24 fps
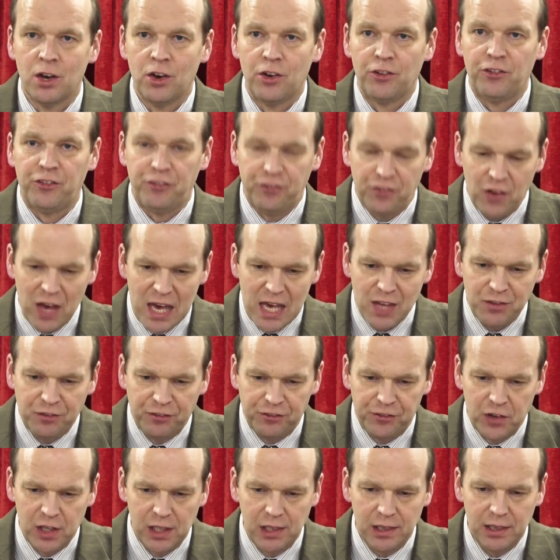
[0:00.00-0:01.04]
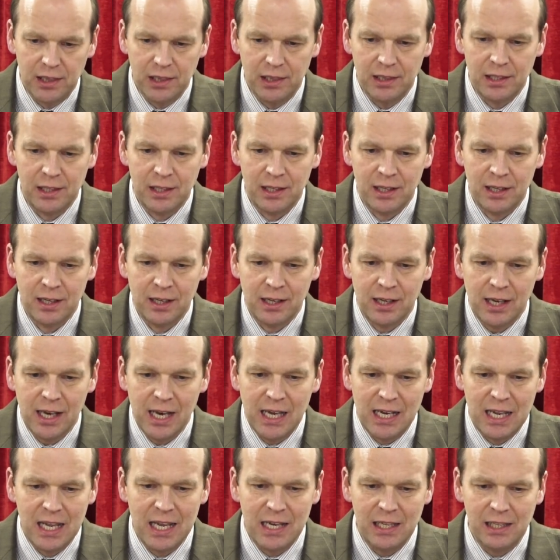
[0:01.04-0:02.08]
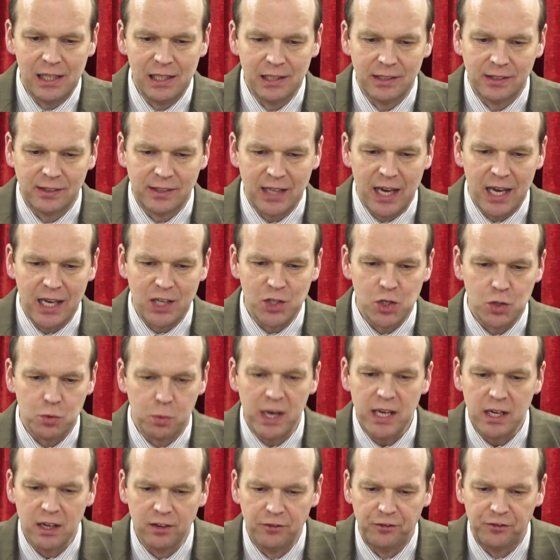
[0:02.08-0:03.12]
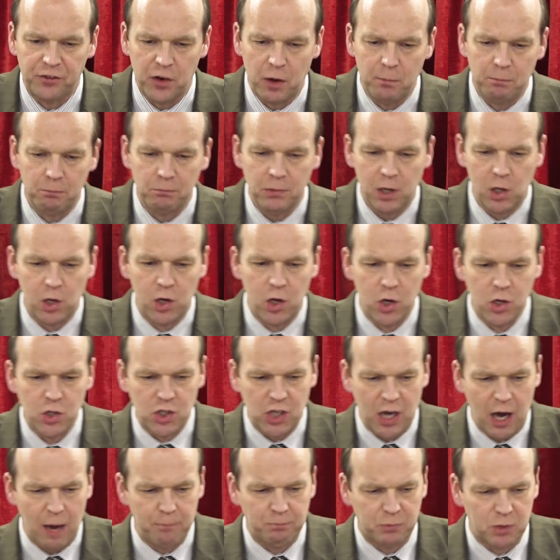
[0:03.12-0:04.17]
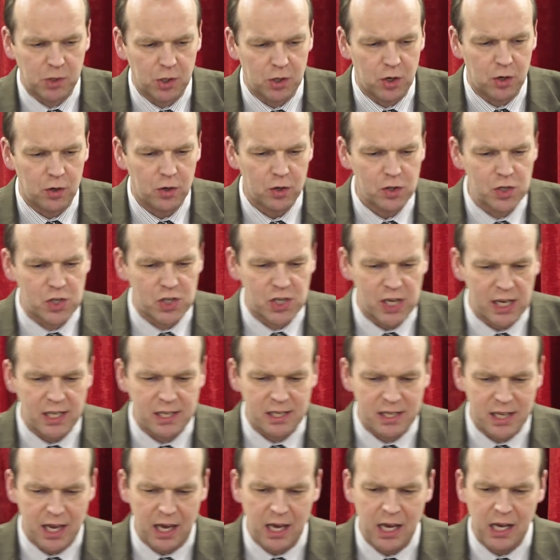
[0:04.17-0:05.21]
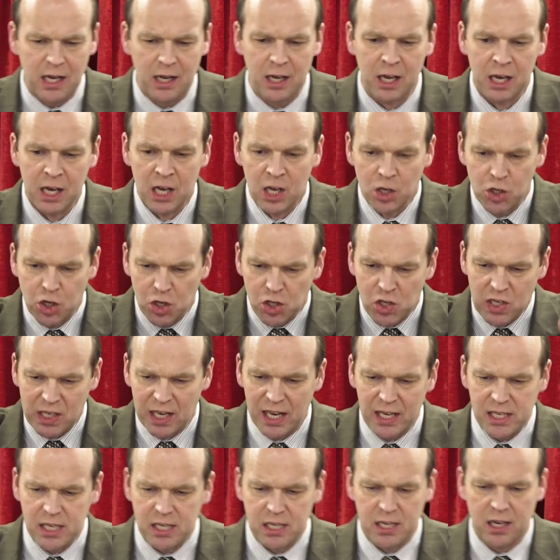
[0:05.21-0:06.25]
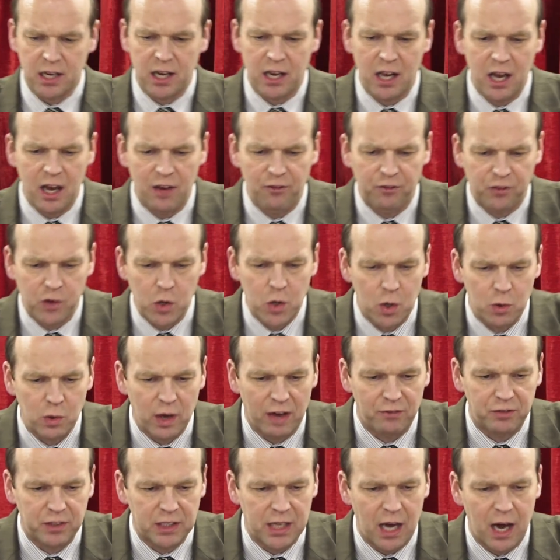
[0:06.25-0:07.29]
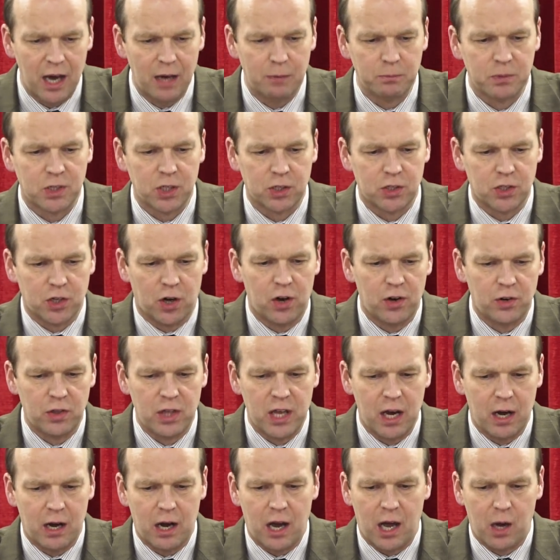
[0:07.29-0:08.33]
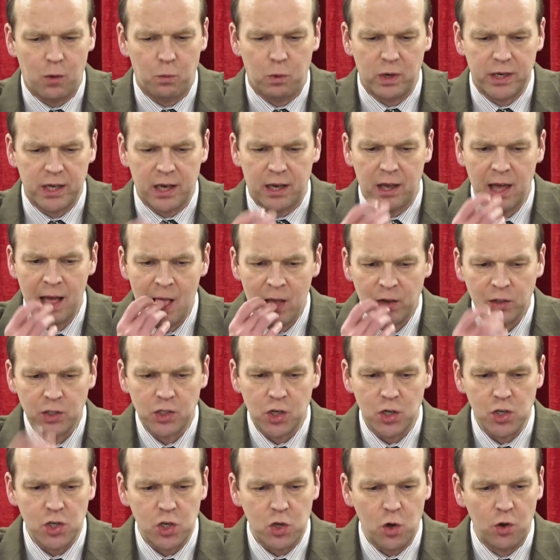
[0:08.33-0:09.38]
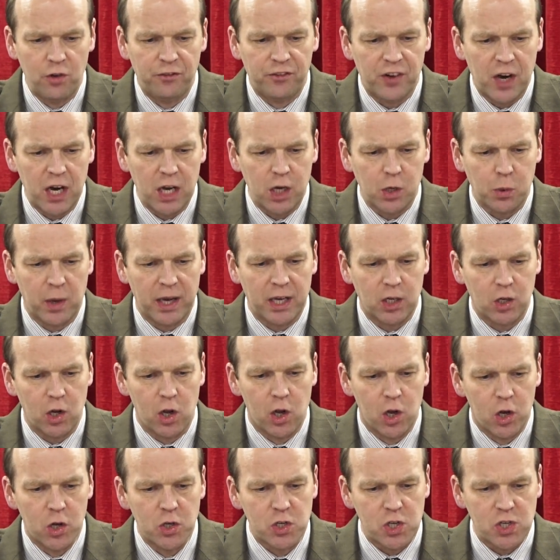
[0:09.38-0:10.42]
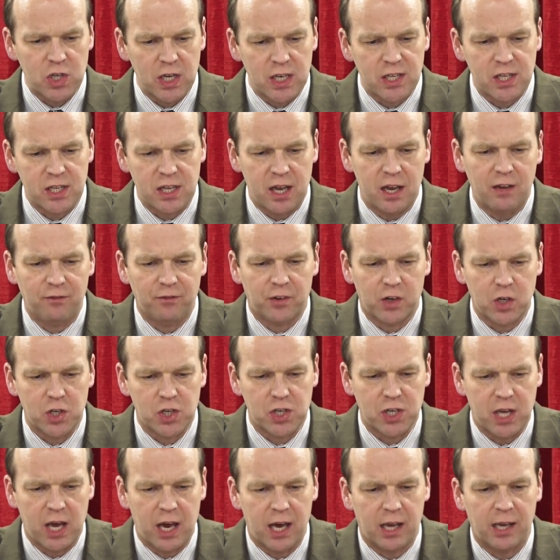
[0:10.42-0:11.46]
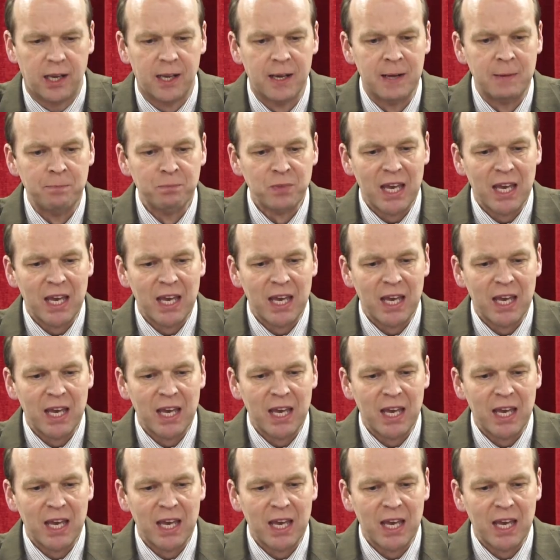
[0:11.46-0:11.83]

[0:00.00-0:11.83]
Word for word: Faithful in little things. Reading from Luke chapter 16. Just listen if you don't have time to turn there. I want to just go very quick. Luke 16, verse 10.